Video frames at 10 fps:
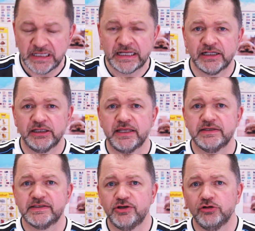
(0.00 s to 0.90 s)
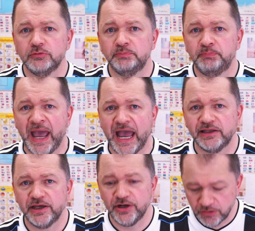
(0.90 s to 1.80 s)
Cleanse the old
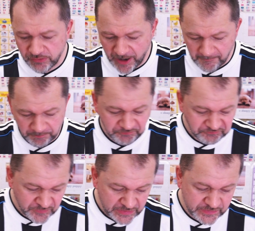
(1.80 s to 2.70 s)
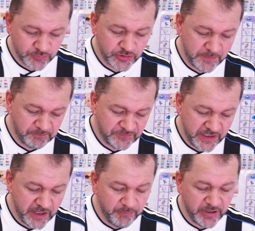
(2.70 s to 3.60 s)
palate and all that. So I'm going to
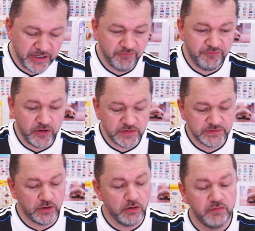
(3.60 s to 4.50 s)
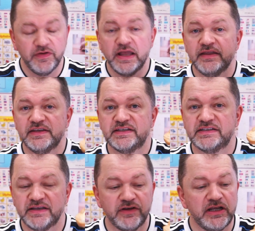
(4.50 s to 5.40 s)
take a bite first of the
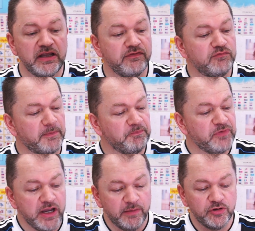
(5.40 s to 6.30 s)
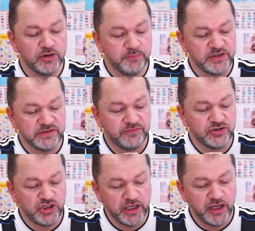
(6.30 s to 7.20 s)
7-Eleven one. I'm going to have a piece of
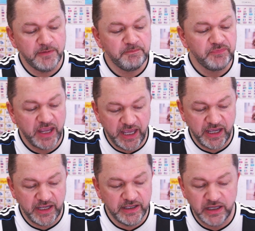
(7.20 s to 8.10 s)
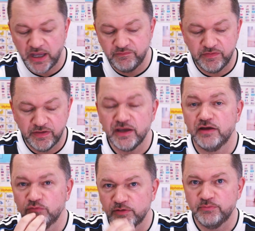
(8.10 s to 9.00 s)
chicken, egg, everything
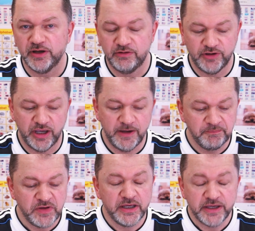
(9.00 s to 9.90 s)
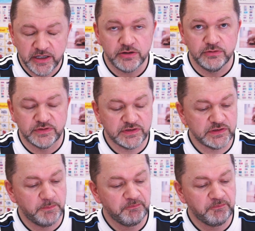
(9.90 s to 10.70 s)
in one bite, okay? Here goes.